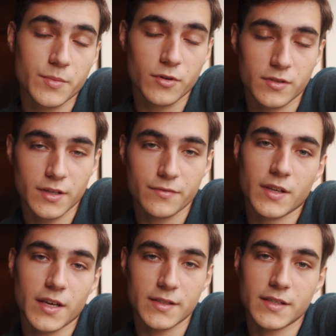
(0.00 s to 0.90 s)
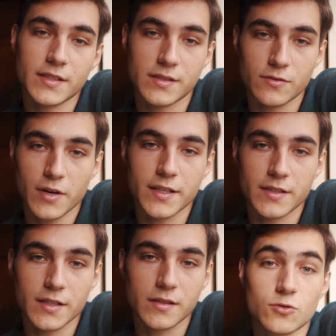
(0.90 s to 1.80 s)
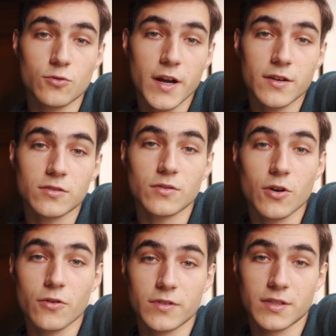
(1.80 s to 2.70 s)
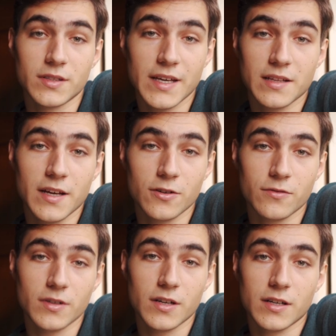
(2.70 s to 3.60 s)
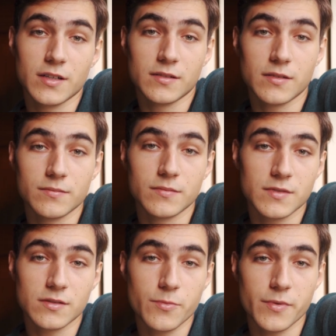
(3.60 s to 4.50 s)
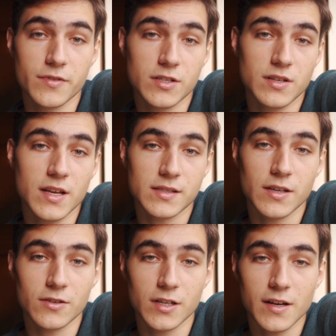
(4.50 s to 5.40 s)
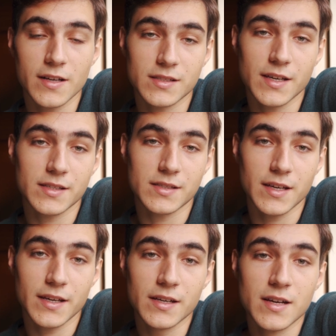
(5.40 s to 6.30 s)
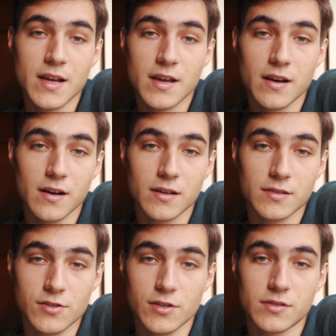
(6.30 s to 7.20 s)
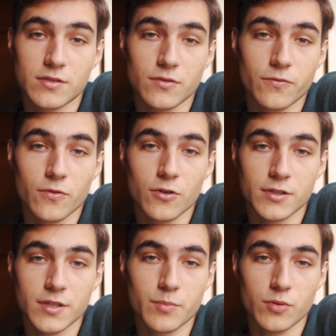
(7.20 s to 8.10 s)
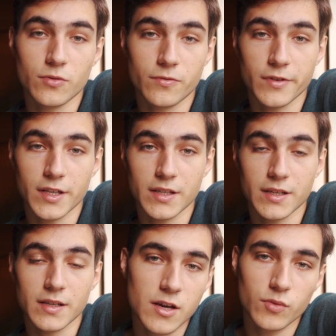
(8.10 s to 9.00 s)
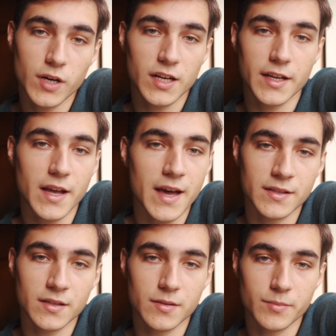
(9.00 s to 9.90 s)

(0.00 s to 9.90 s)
important if the essay is graded. Try not to go over the deadline of a supervision essay or a class essay just for the proofreading. Quickly add the